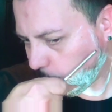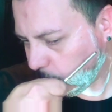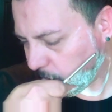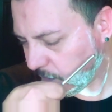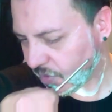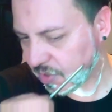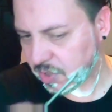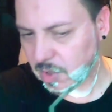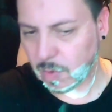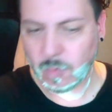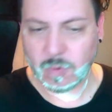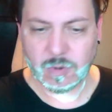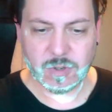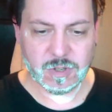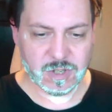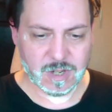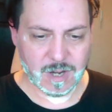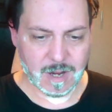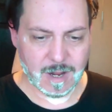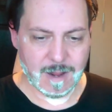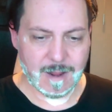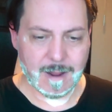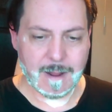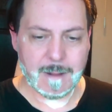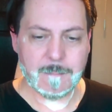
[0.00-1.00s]
So we'll
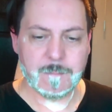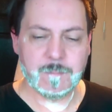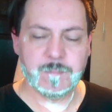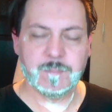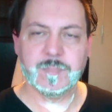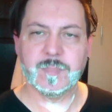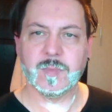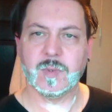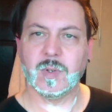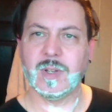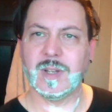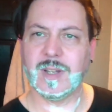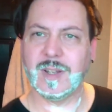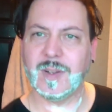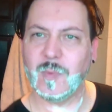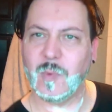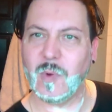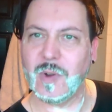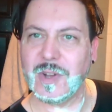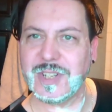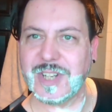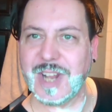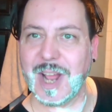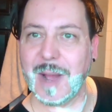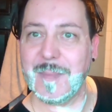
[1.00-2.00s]
see what
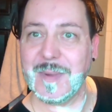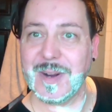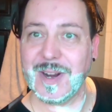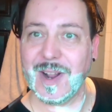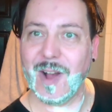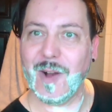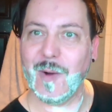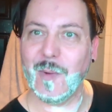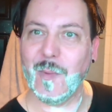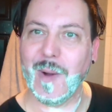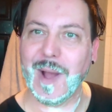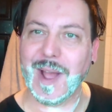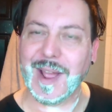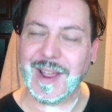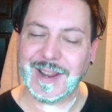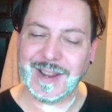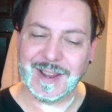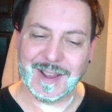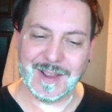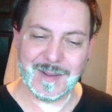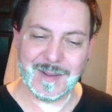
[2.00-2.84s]
is coming our way